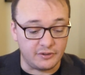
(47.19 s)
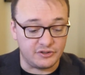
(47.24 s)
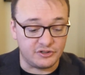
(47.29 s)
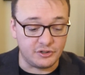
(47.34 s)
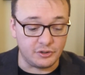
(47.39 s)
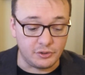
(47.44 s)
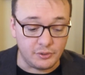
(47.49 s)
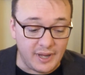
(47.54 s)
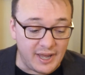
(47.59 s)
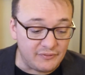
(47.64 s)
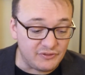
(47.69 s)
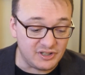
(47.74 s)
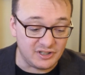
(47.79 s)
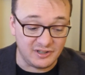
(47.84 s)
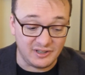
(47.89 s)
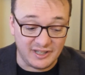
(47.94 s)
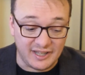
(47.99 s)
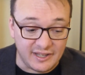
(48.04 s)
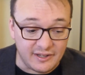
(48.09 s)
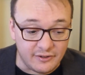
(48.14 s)
And so you have to
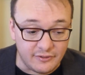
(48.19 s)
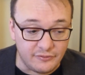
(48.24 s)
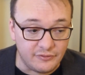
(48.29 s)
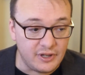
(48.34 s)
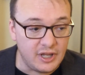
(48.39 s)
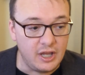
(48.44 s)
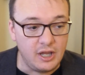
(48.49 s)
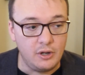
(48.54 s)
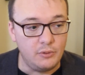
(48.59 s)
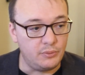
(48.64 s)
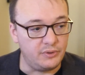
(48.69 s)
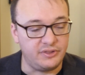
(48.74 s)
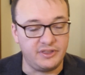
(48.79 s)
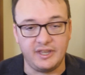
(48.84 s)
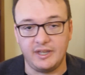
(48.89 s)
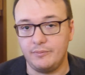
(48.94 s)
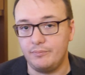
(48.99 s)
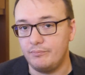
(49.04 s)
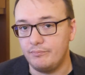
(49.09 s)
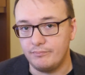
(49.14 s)
live
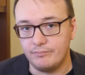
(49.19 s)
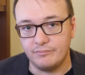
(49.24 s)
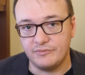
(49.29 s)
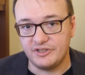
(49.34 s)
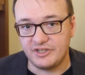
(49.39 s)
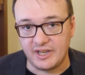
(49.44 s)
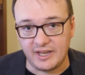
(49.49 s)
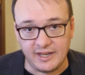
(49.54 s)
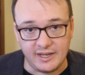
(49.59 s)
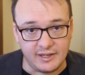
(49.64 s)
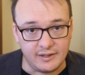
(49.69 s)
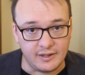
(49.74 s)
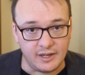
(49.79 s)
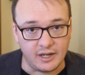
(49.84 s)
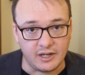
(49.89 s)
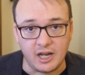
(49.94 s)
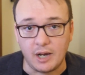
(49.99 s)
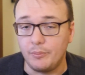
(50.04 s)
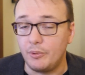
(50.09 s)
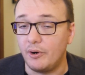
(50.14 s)
within, say,
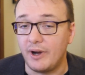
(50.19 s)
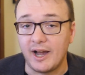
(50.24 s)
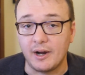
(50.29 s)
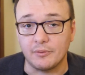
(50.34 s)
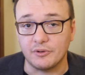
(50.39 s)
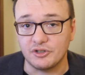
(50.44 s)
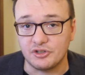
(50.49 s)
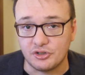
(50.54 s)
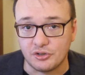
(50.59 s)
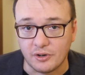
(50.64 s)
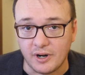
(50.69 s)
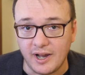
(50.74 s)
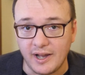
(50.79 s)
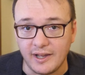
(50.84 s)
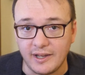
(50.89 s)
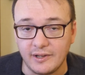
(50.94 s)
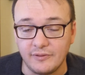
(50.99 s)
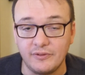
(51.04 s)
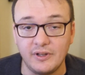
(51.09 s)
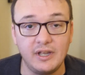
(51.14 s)
a couple hours'
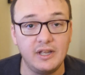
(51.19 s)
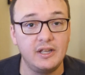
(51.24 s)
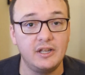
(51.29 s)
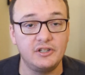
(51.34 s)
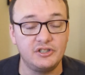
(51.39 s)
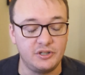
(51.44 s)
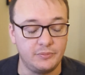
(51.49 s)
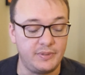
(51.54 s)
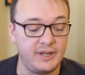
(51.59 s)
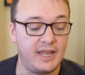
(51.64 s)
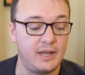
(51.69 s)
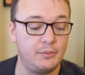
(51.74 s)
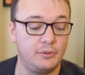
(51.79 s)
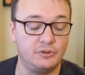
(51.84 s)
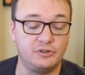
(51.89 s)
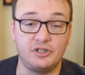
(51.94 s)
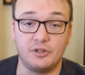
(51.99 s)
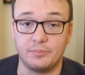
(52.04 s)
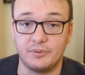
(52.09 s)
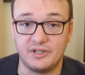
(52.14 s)
drive to be
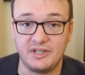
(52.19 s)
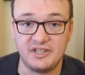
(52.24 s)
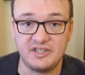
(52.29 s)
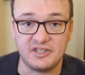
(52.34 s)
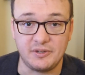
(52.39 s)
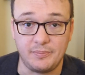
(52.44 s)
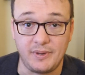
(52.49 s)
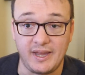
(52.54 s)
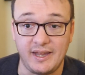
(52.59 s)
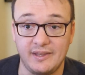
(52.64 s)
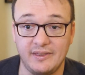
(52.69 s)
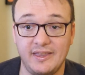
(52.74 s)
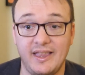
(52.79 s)
able to participate.